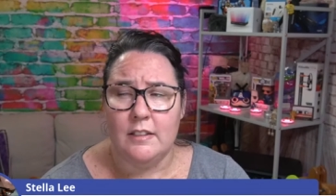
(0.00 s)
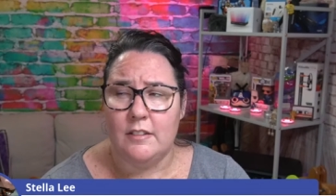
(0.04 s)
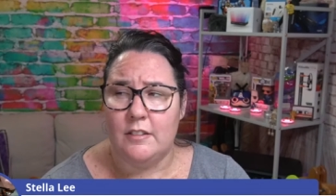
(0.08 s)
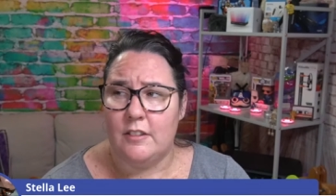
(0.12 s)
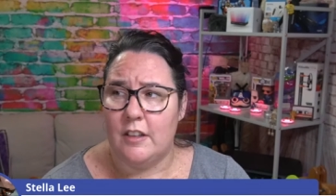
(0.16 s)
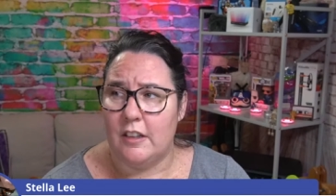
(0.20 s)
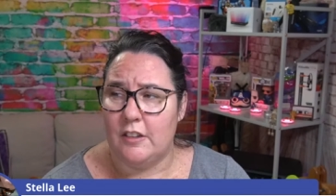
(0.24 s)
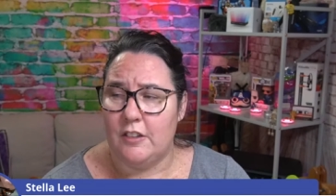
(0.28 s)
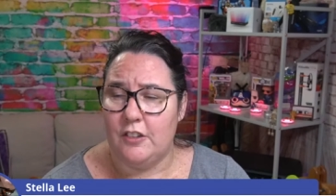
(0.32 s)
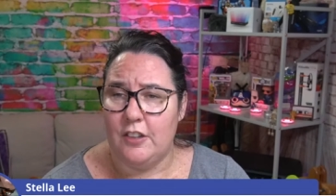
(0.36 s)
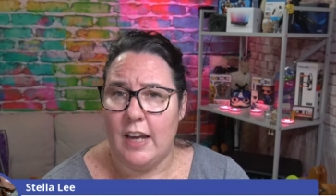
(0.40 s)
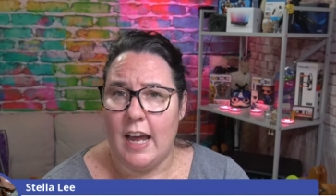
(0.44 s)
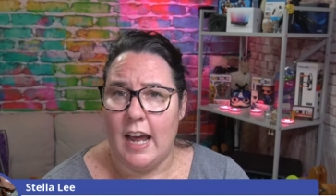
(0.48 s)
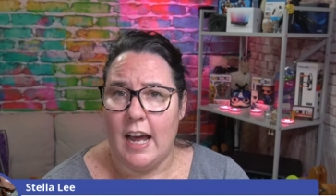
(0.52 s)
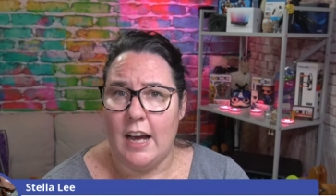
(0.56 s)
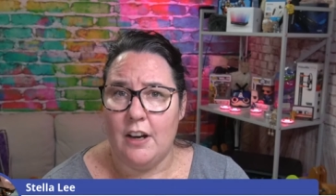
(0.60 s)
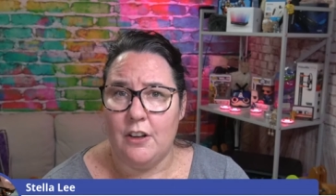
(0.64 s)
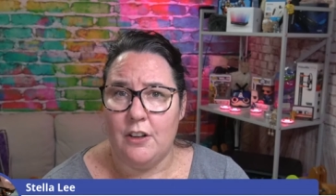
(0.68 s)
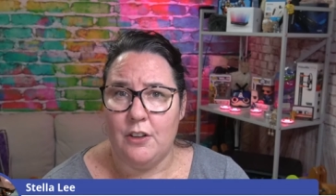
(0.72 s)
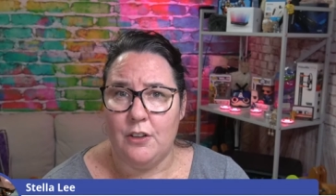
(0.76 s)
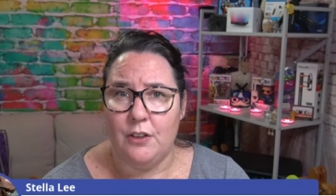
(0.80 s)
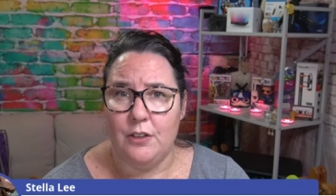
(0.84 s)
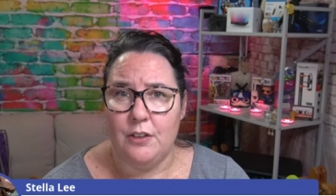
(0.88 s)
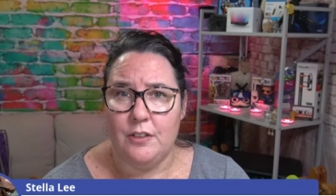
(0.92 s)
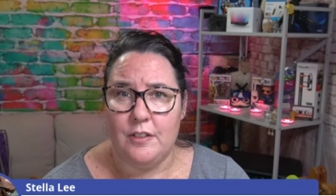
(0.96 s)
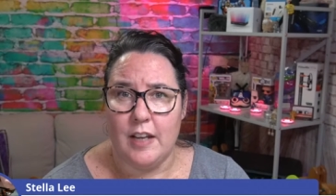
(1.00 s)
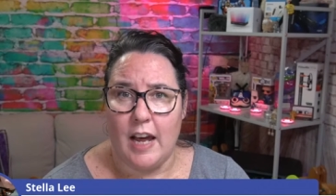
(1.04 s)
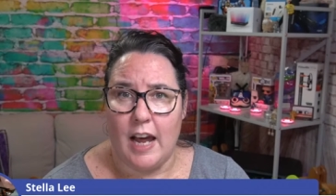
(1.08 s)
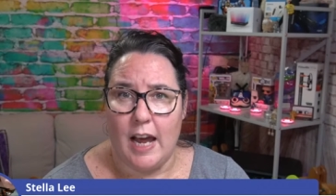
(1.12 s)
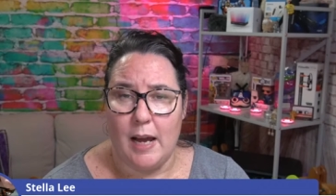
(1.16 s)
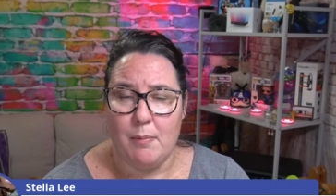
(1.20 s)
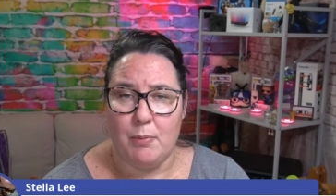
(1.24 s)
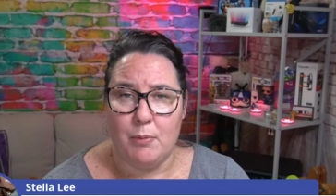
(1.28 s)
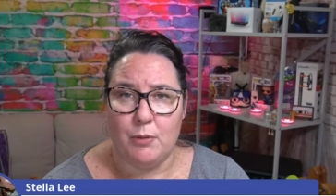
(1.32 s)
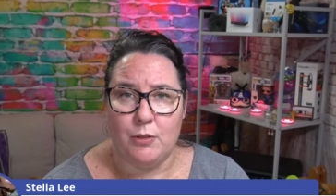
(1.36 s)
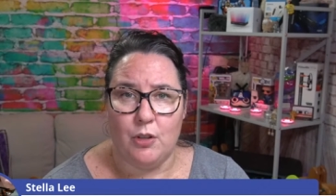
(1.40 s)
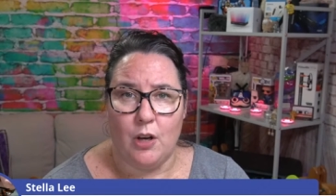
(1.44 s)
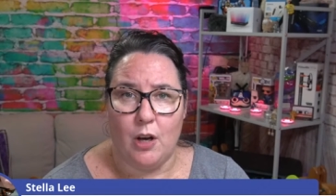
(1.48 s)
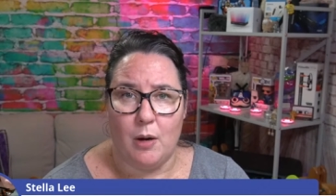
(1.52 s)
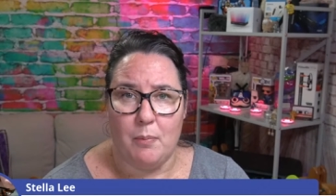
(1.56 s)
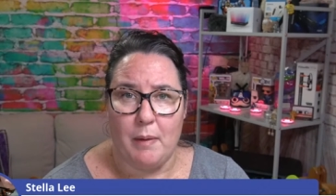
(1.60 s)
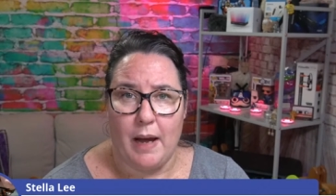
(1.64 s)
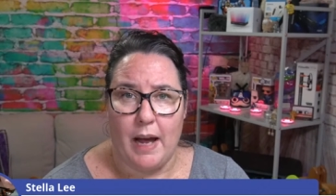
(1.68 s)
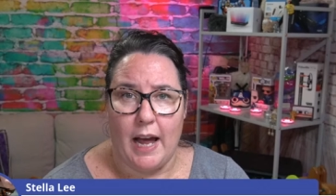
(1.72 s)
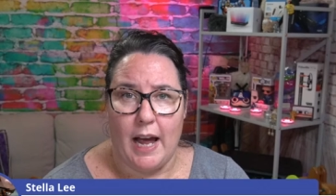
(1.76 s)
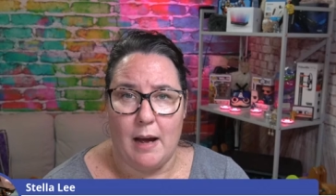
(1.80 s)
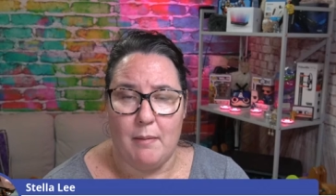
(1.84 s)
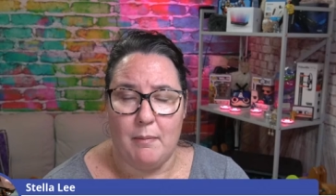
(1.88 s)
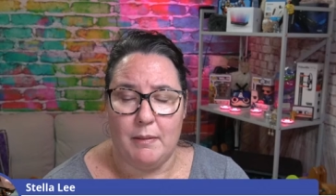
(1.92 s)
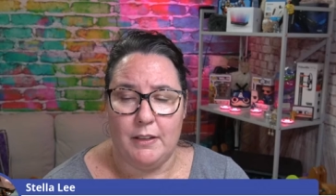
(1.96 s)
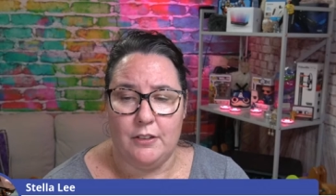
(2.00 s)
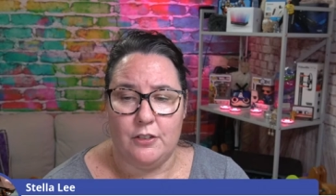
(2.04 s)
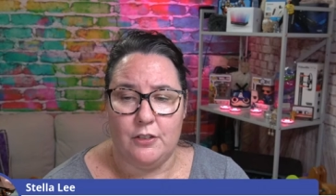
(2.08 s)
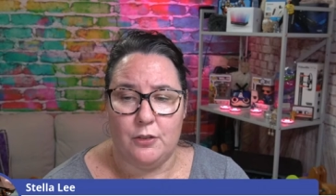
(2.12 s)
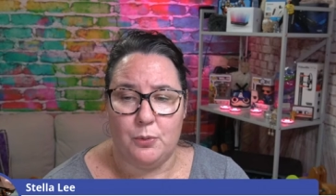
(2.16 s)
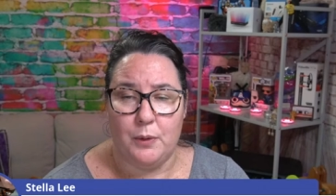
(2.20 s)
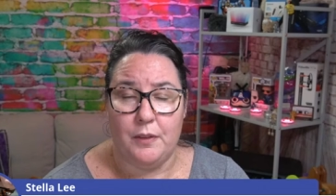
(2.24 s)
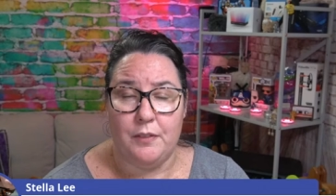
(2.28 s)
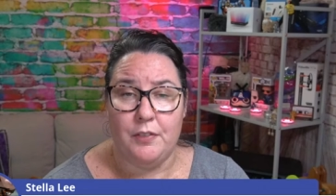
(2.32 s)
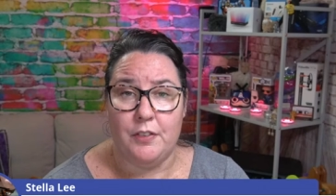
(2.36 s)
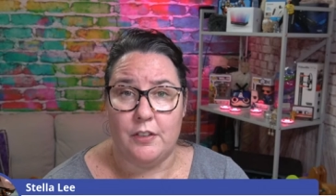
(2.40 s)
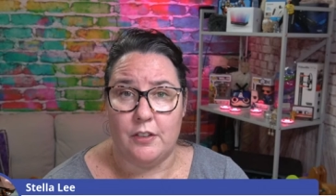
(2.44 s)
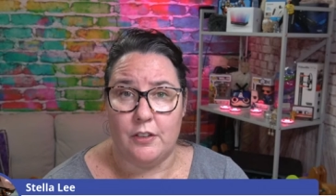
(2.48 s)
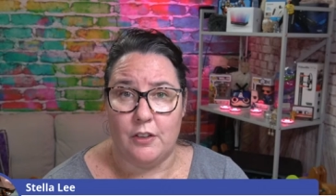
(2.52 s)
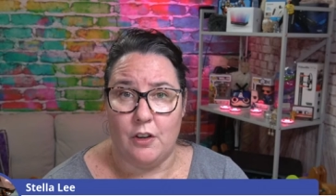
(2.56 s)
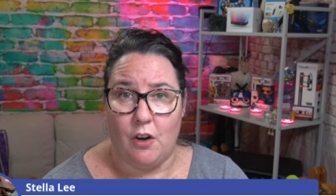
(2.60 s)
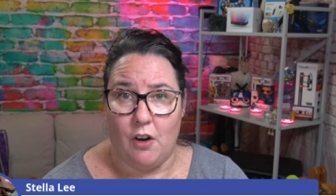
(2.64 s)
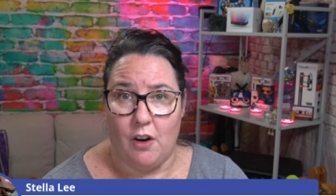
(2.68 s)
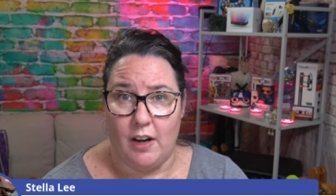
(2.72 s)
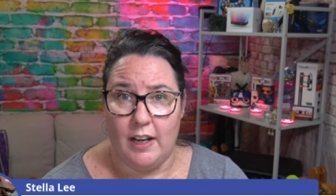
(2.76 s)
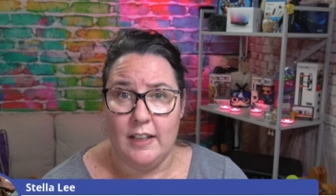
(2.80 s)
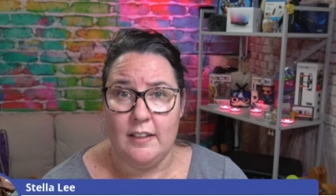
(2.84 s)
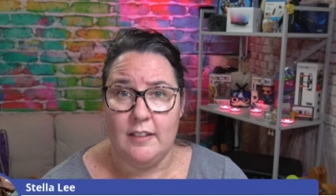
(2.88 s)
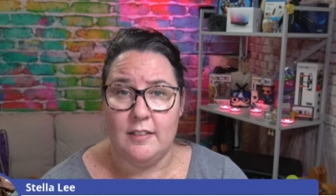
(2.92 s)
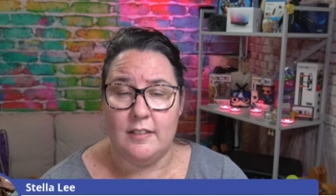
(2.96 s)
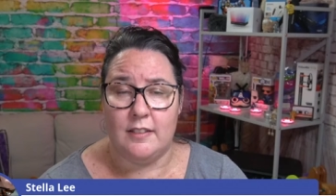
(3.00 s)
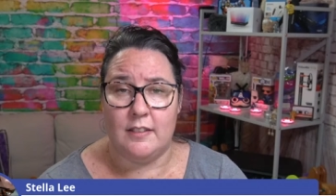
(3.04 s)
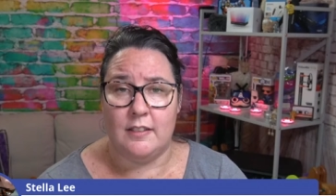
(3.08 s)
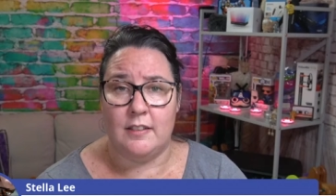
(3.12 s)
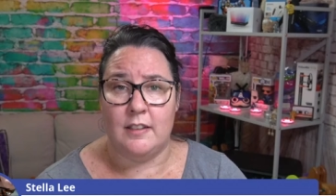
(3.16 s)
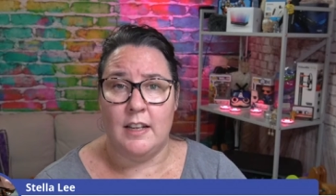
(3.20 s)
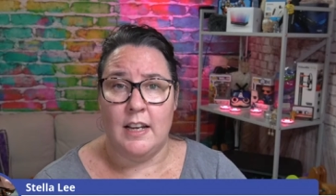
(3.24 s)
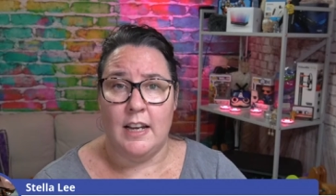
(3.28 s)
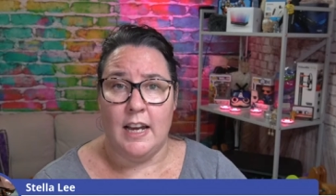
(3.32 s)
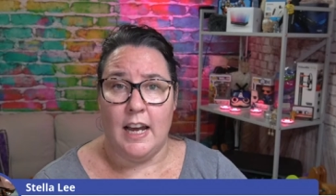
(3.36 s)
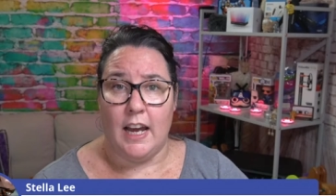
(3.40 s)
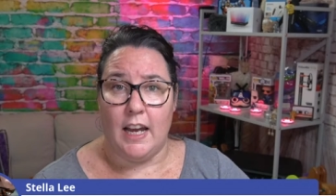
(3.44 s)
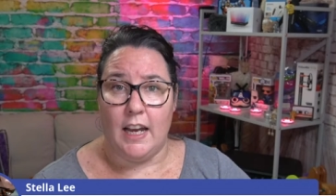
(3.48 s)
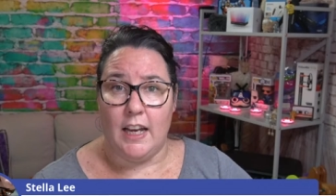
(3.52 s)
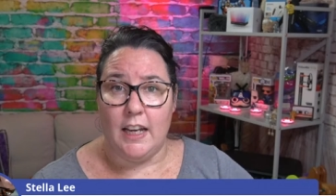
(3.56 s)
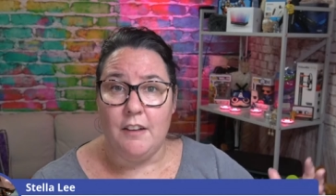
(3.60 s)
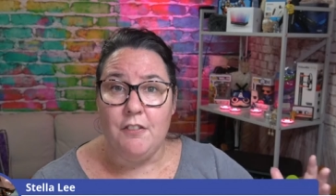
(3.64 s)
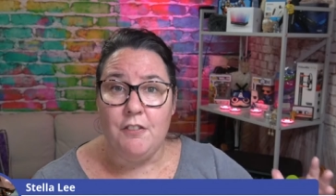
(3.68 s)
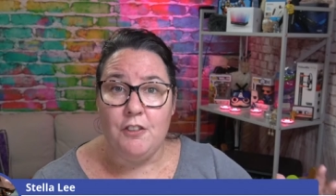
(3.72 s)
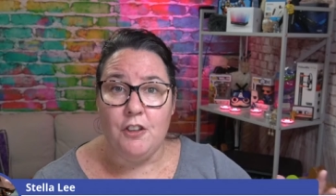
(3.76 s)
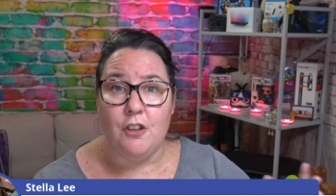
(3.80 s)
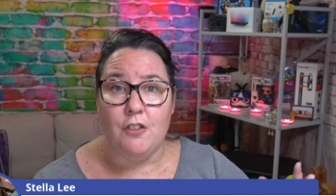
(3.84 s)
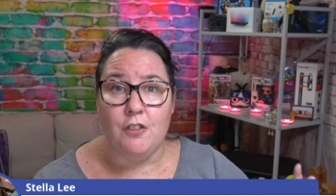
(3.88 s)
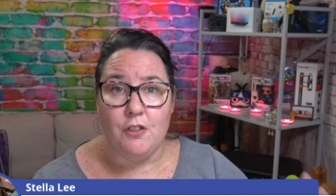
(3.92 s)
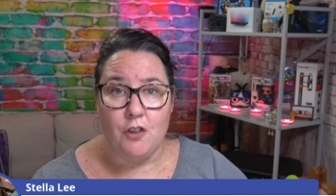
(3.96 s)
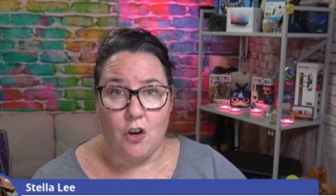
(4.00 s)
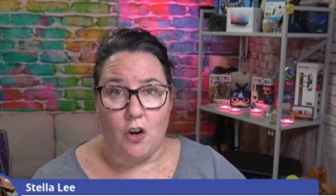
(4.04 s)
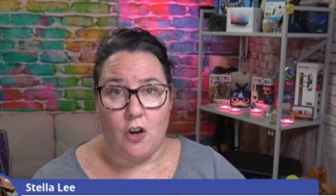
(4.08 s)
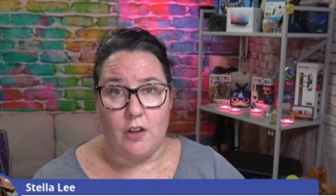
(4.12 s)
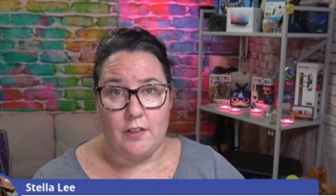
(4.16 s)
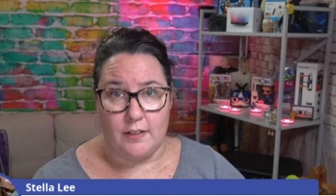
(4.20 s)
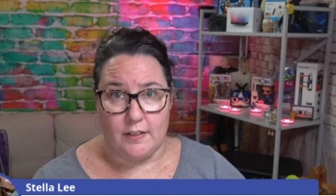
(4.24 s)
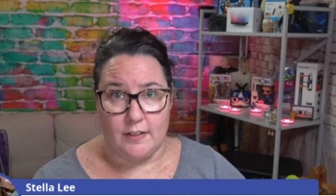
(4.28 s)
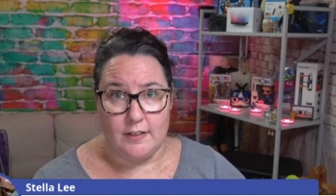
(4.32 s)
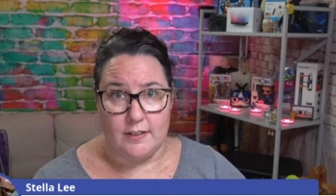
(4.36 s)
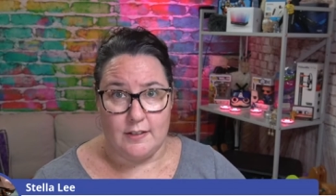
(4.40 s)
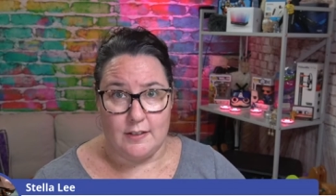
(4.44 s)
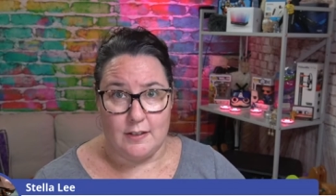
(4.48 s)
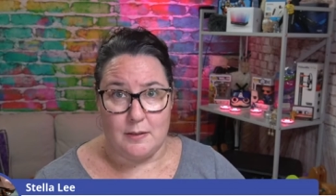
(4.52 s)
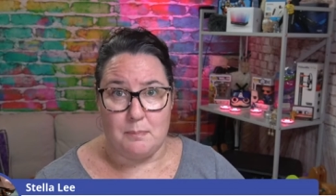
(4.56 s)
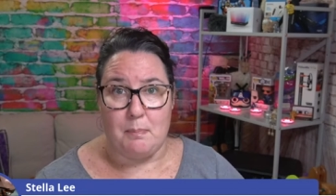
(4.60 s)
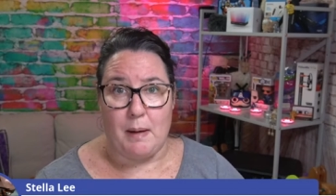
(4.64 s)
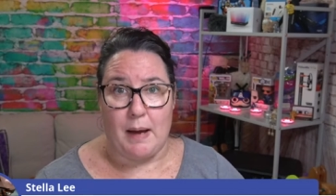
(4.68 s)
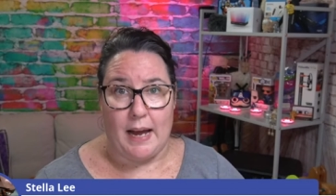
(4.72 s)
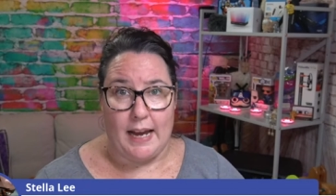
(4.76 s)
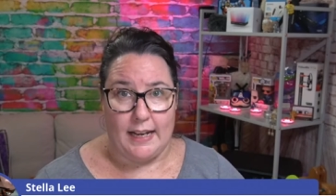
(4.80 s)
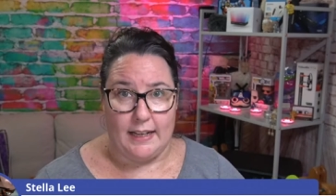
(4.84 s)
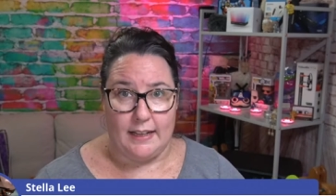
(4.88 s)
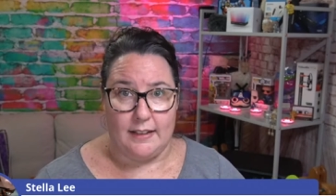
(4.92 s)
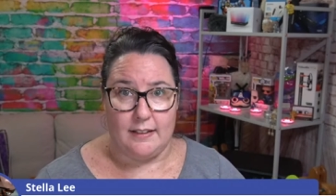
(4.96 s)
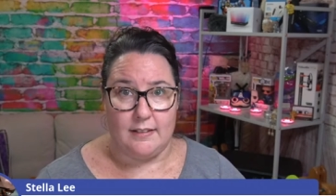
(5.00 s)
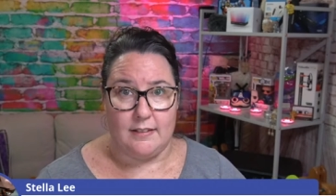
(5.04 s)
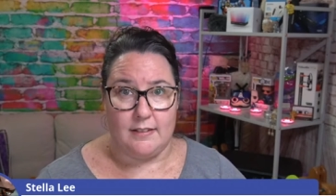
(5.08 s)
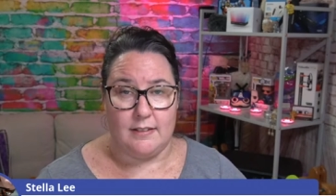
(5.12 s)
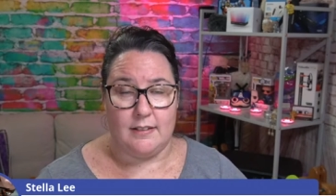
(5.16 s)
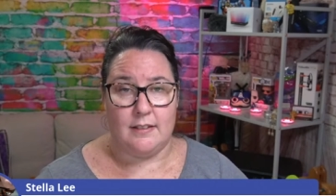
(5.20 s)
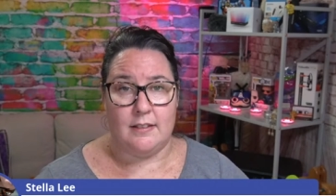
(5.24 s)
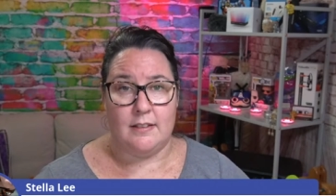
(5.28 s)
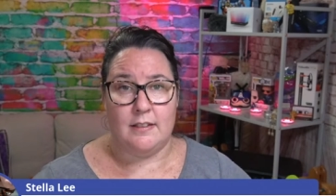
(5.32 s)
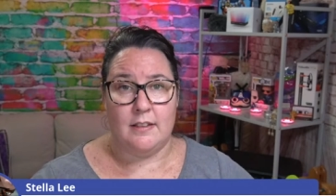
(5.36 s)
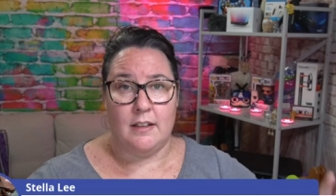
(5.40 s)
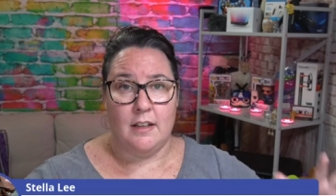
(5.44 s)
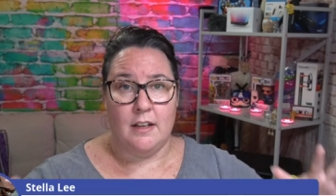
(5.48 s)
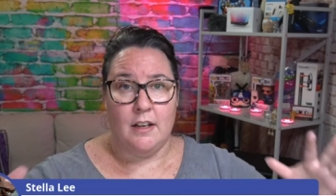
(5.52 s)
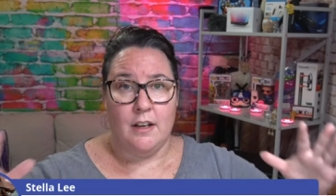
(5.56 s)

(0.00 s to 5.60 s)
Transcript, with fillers: the ChiaoGoo tabletop Amish swifts are nice if you've got the space